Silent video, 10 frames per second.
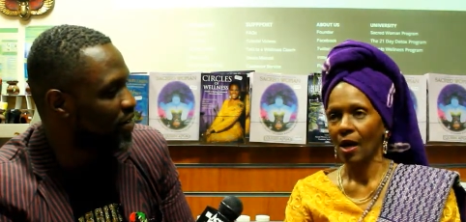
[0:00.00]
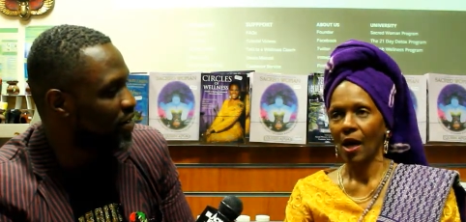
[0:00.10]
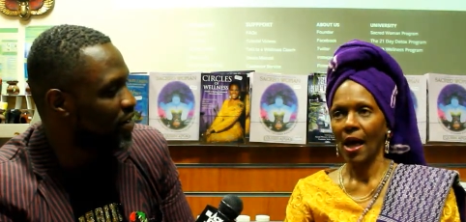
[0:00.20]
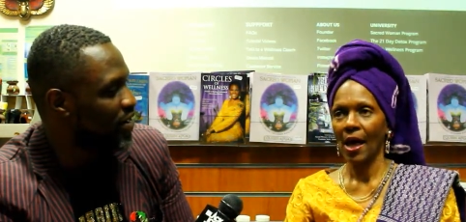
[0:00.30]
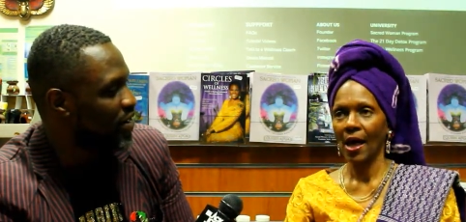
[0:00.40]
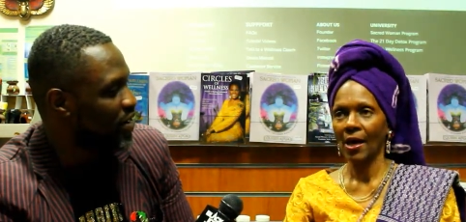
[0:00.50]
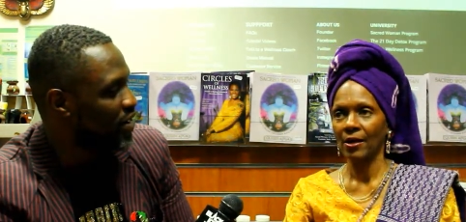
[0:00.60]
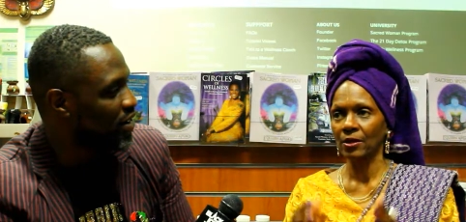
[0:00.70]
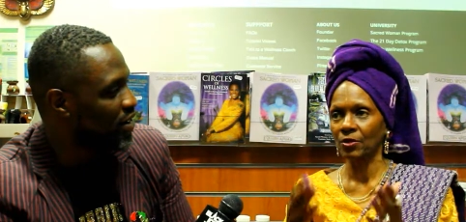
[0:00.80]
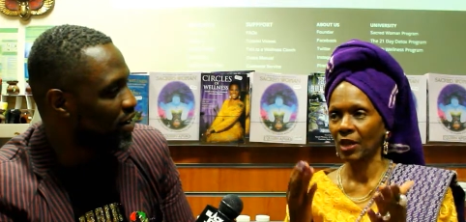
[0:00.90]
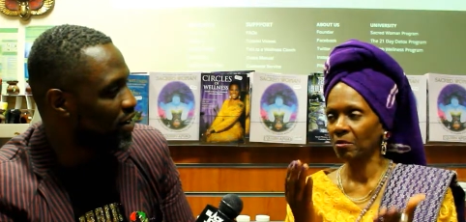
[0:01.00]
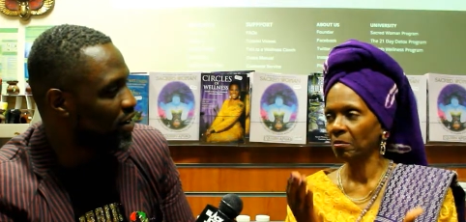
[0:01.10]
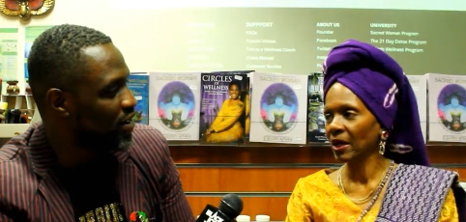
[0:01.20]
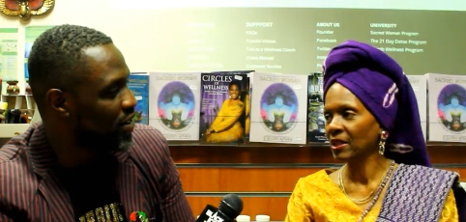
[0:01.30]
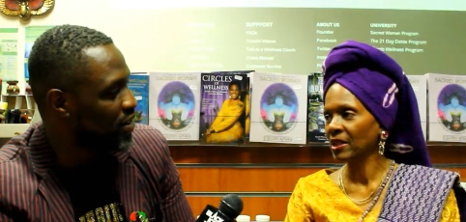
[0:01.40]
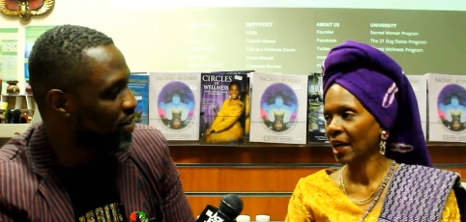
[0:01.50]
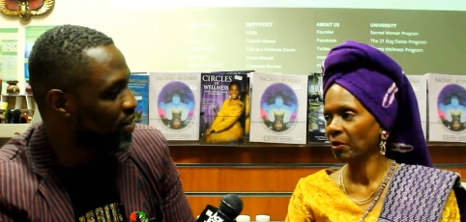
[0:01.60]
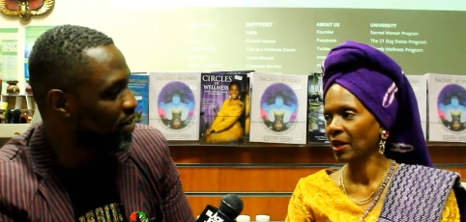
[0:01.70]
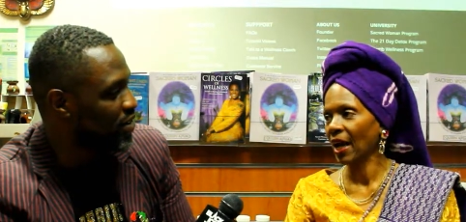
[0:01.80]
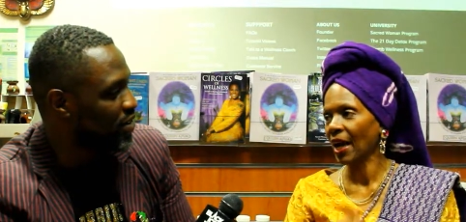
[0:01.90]
Speaker 1: And then Monday we
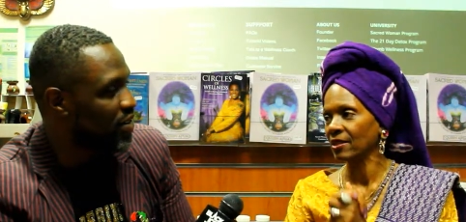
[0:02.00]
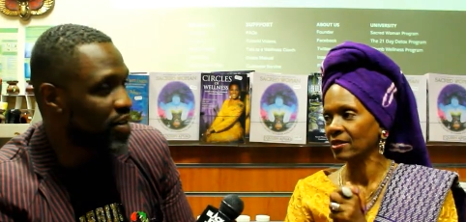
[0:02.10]
had